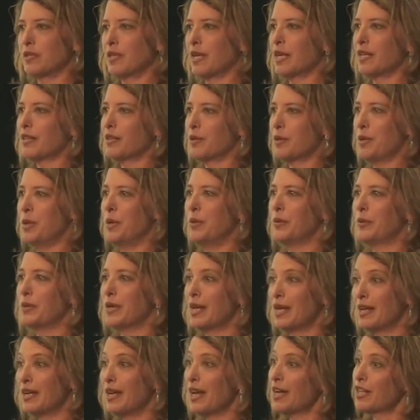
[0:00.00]

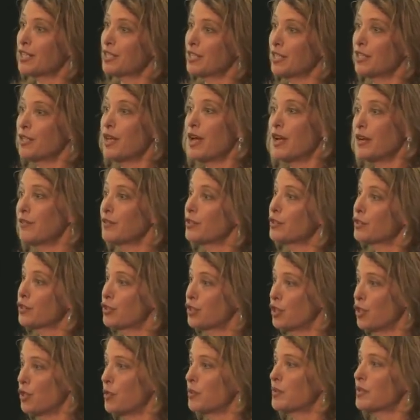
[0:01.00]
And actually, a lot of your
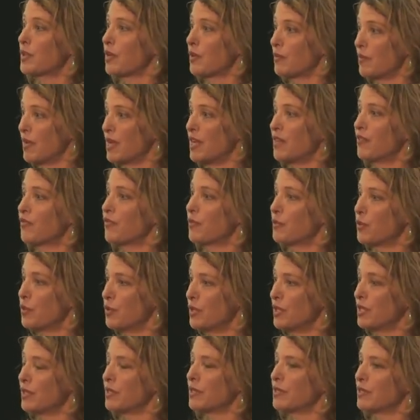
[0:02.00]
soaps are made from
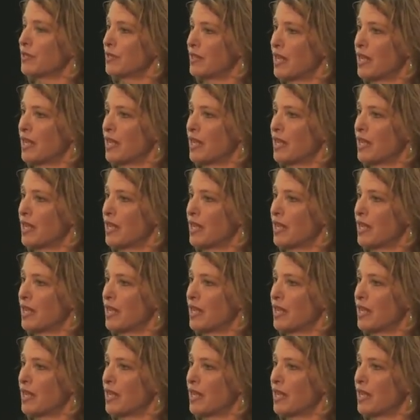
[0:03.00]
oils.